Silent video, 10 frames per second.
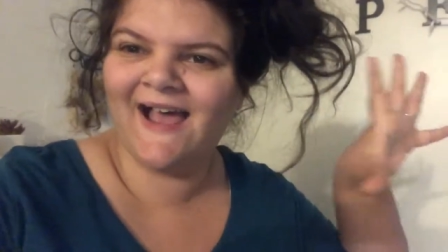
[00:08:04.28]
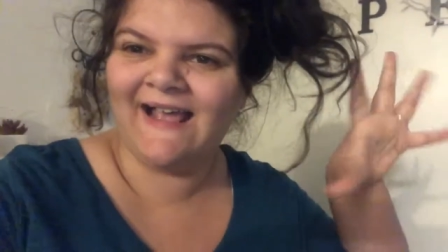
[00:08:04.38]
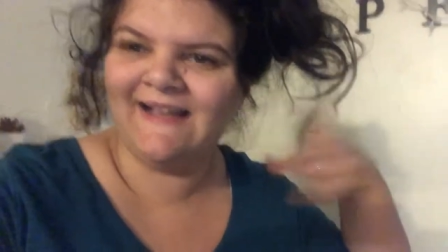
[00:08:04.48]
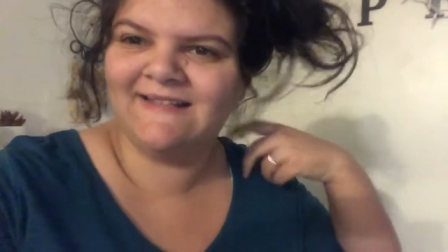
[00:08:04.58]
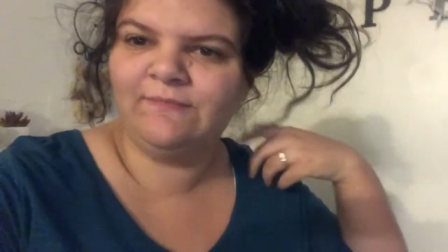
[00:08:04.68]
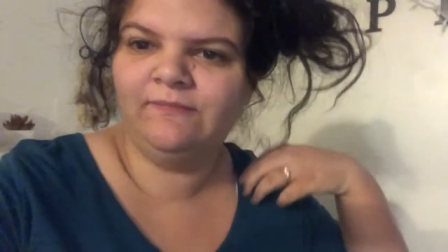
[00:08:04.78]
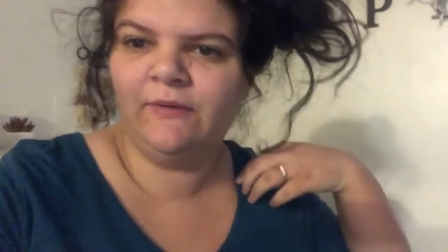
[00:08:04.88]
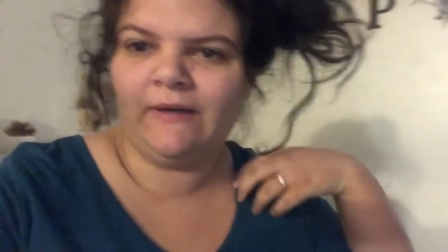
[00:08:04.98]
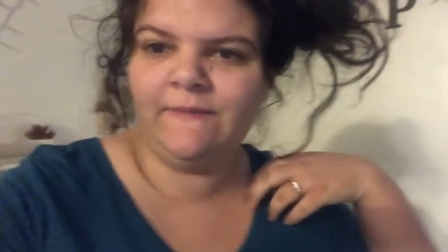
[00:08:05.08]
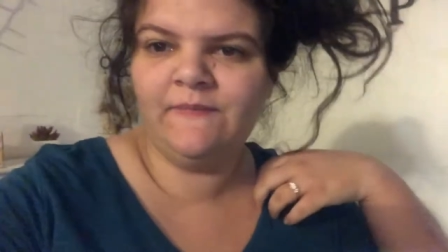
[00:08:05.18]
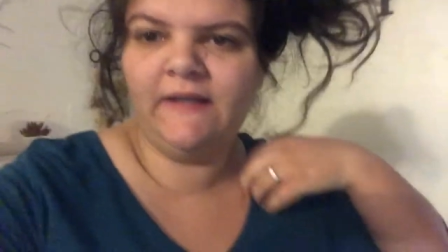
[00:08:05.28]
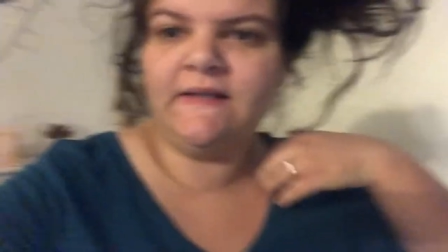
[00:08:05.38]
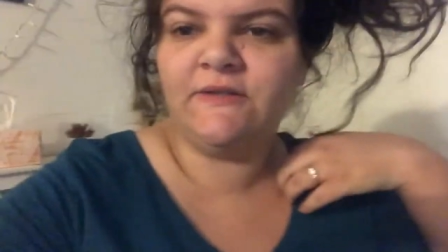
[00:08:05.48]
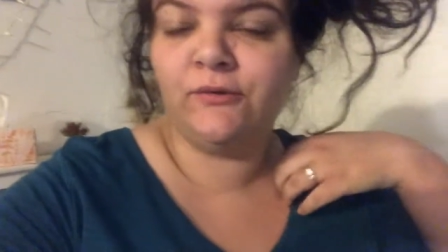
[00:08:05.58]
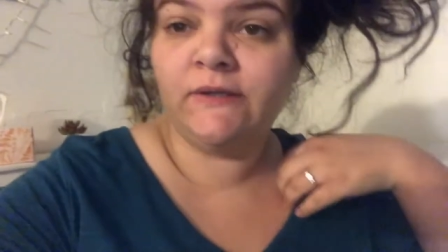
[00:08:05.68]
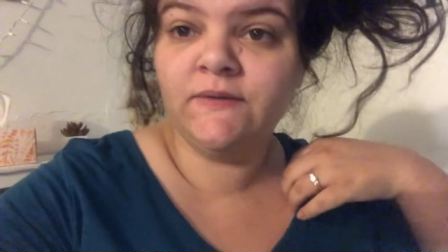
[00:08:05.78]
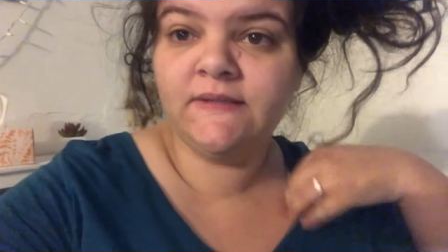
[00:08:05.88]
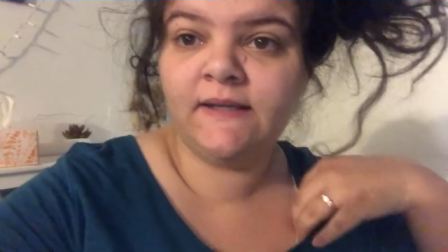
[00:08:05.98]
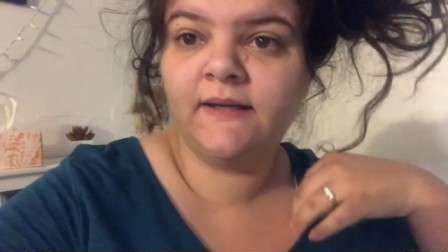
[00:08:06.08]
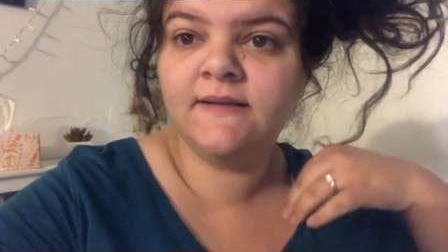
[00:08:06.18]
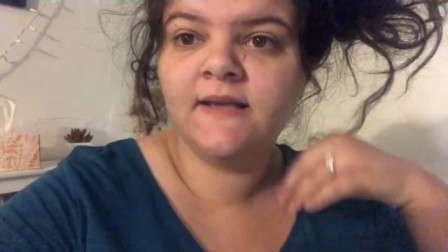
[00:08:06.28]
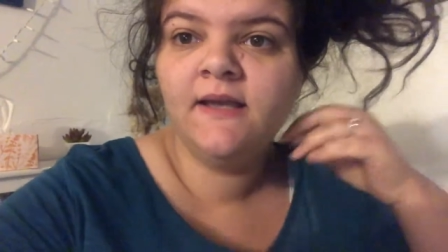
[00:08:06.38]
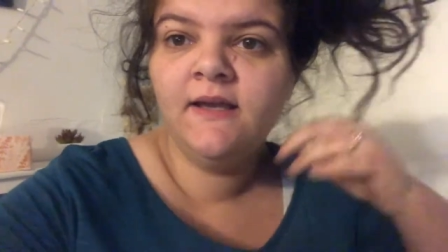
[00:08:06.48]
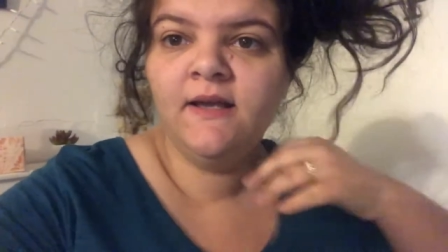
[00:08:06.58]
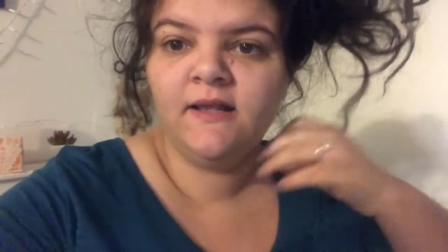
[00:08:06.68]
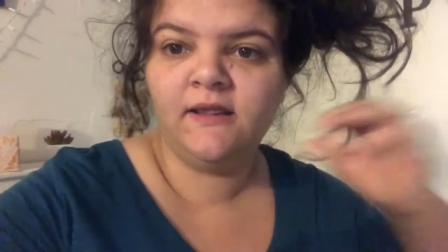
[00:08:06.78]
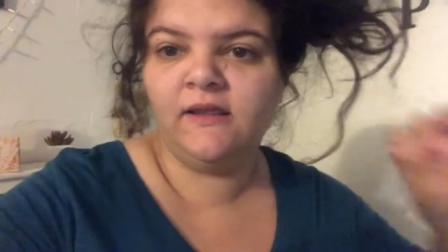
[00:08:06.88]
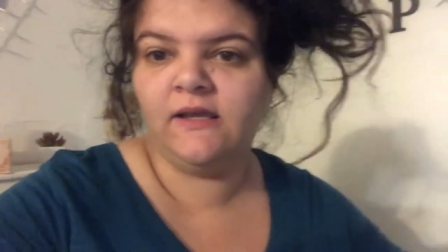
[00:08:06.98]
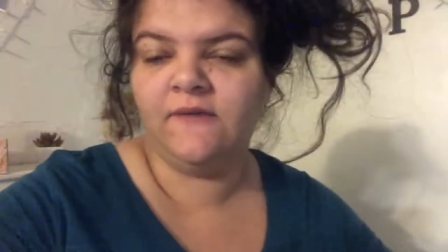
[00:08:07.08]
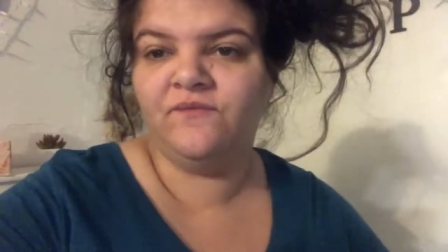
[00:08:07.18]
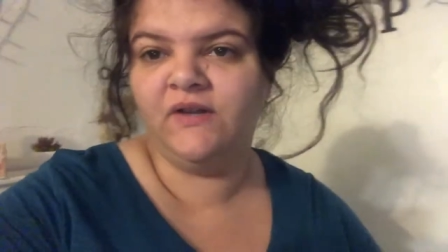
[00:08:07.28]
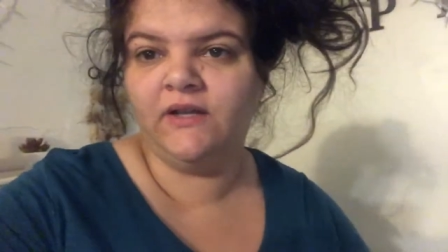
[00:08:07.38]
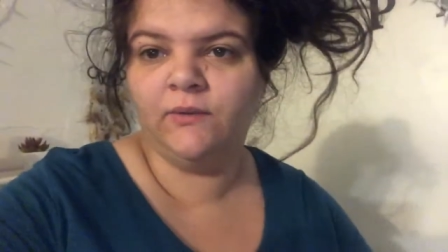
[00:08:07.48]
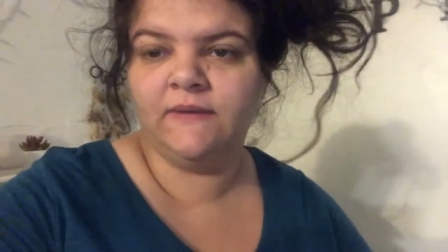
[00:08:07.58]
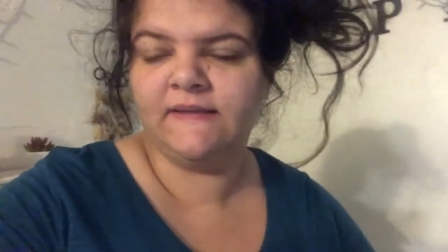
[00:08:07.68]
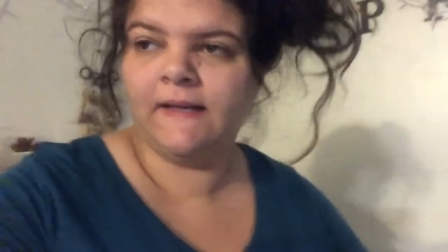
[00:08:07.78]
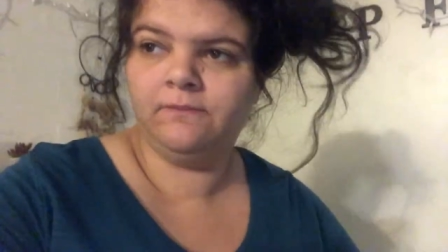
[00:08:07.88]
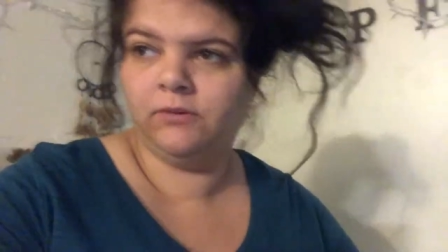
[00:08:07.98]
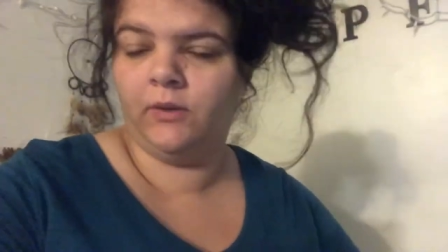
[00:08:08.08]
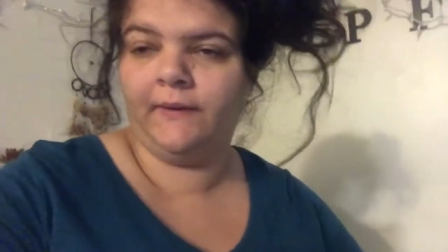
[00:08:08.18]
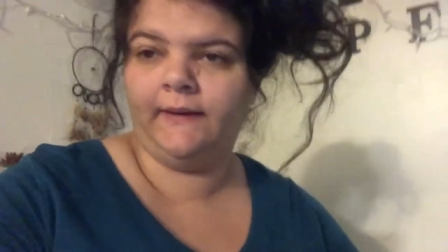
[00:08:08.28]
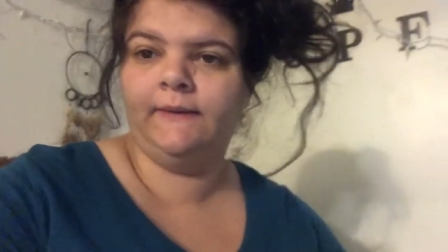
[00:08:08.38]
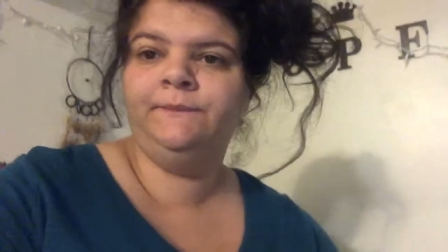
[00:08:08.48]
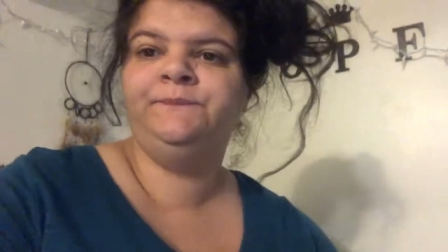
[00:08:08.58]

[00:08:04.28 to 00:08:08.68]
Hi guys. Okay, it is 3.06. The video is uploaded.